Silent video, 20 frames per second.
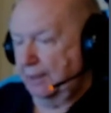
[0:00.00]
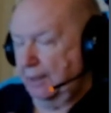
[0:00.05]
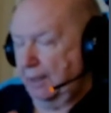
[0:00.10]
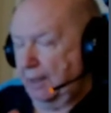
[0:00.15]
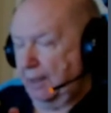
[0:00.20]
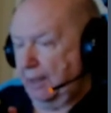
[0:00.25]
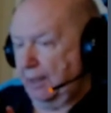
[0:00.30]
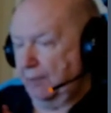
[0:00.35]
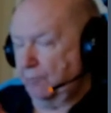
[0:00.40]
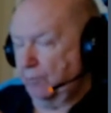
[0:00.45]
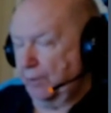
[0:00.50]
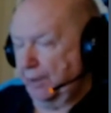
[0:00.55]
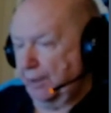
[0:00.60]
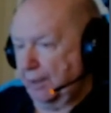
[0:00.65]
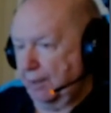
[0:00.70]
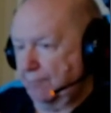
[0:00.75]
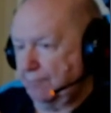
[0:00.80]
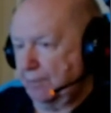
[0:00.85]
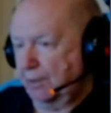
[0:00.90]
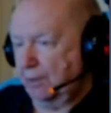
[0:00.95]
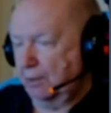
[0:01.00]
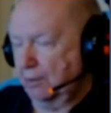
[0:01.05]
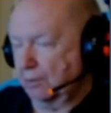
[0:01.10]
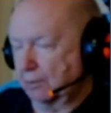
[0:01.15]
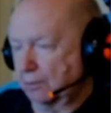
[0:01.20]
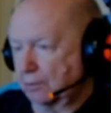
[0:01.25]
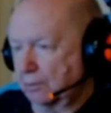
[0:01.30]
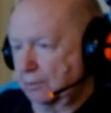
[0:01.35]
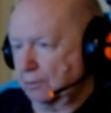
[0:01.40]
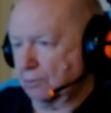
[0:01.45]
And when I'm
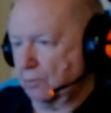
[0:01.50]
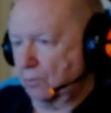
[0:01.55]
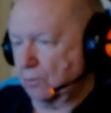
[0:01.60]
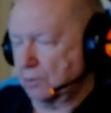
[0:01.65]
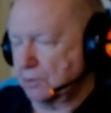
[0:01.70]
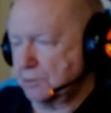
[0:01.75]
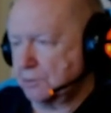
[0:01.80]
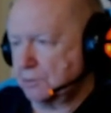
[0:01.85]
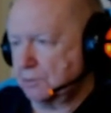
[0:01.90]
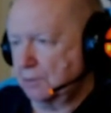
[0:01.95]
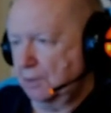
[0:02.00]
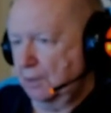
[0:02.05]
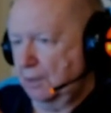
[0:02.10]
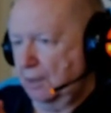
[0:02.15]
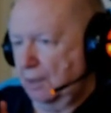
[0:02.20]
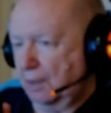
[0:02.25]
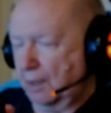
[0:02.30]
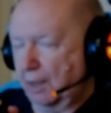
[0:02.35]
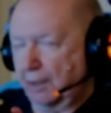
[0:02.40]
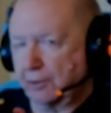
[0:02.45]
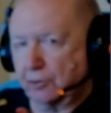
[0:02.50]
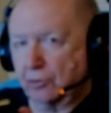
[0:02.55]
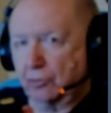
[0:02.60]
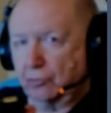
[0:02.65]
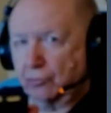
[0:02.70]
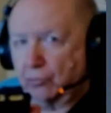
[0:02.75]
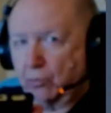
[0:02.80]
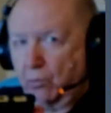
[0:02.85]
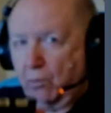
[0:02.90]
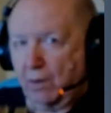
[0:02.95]
here, of course, I use
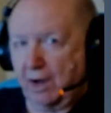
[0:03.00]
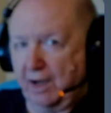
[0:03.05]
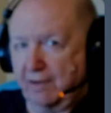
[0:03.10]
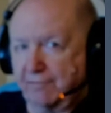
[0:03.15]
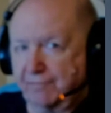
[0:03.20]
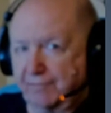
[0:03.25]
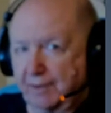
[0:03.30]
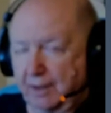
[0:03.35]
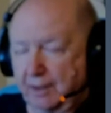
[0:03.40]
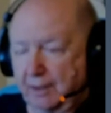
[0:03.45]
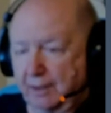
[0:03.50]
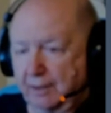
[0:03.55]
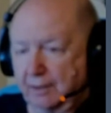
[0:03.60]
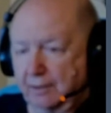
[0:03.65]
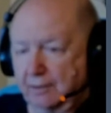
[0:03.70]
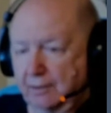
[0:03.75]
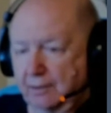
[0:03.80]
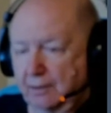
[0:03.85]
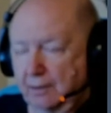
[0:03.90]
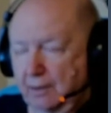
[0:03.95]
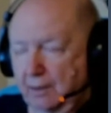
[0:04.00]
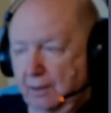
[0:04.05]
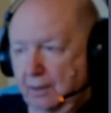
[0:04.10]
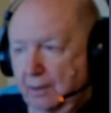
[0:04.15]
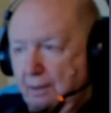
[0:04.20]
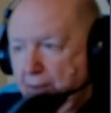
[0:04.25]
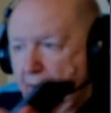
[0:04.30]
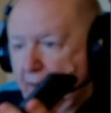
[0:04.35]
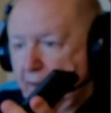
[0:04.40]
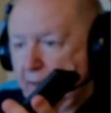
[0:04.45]
Wi-Fi
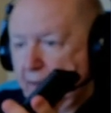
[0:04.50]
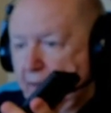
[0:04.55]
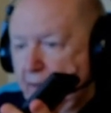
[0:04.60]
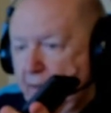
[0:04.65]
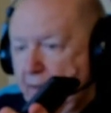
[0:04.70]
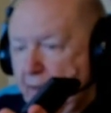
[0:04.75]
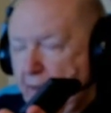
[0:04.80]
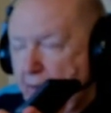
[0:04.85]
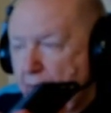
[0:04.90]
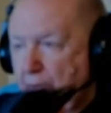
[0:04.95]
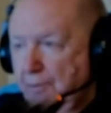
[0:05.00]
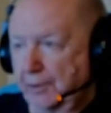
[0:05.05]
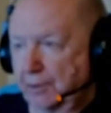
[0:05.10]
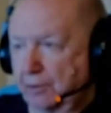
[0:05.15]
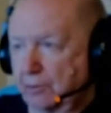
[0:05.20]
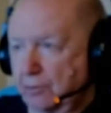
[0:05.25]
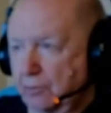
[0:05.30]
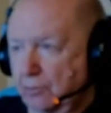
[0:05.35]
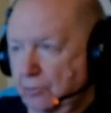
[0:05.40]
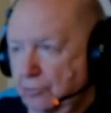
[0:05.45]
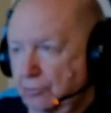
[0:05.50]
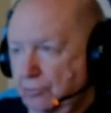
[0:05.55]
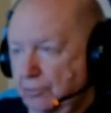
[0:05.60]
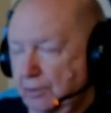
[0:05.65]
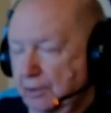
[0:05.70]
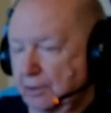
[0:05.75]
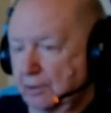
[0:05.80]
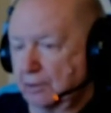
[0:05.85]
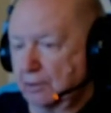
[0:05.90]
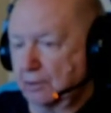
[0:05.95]
and I only use
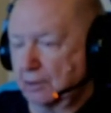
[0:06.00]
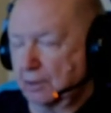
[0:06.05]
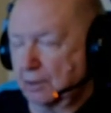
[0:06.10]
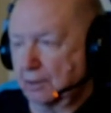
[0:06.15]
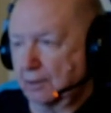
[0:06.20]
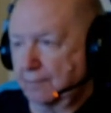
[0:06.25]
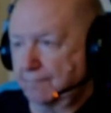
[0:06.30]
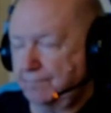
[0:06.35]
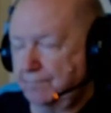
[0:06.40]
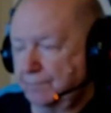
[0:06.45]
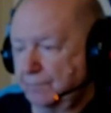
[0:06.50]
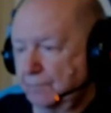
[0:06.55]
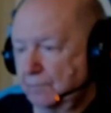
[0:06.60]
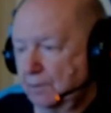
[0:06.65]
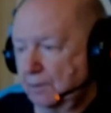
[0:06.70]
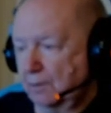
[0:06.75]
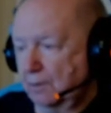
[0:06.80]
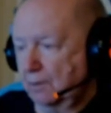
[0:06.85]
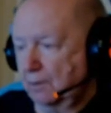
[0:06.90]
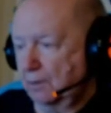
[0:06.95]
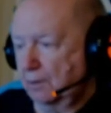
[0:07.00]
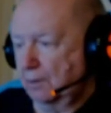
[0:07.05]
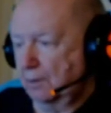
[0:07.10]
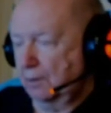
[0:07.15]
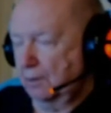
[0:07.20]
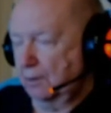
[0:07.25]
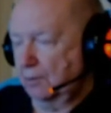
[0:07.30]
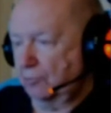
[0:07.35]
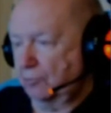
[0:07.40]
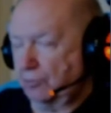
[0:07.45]
the uh,
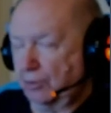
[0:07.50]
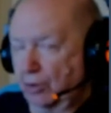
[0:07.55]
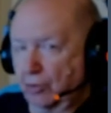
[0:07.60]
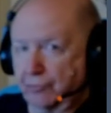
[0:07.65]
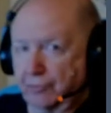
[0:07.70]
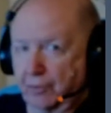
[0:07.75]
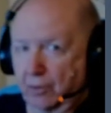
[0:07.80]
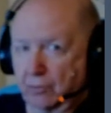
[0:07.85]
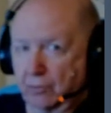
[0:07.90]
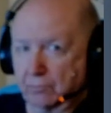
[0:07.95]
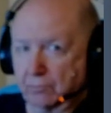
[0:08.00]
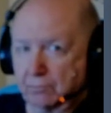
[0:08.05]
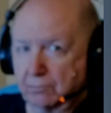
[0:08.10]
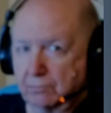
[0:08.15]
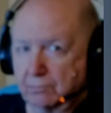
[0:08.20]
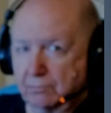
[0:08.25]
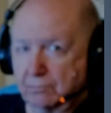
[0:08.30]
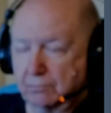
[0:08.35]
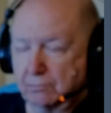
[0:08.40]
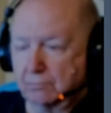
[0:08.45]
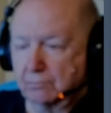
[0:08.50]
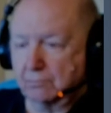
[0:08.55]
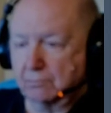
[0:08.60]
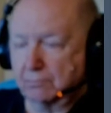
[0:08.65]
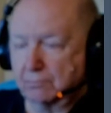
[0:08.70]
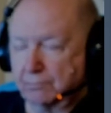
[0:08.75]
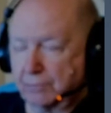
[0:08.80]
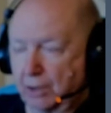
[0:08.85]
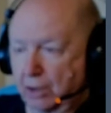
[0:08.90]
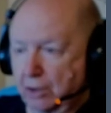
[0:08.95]
cell phone
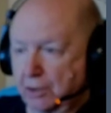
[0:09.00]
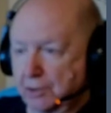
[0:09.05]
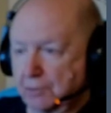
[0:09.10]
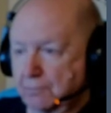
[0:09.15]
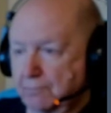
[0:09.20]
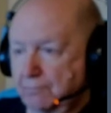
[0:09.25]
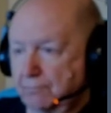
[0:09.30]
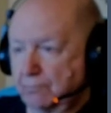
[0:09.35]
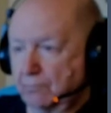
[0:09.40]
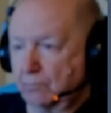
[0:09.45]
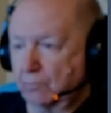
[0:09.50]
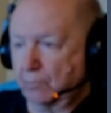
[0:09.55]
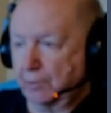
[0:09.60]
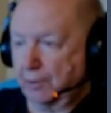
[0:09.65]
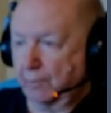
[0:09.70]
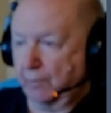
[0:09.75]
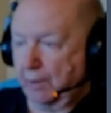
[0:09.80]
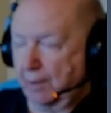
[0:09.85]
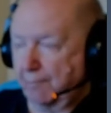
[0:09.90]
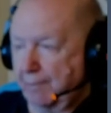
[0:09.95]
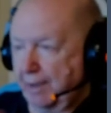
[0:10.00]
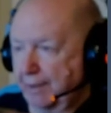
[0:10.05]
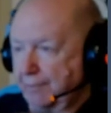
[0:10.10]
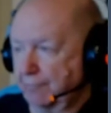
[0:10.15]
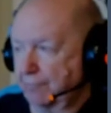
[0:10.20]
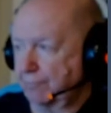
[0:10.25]
part, you know, when I'm out of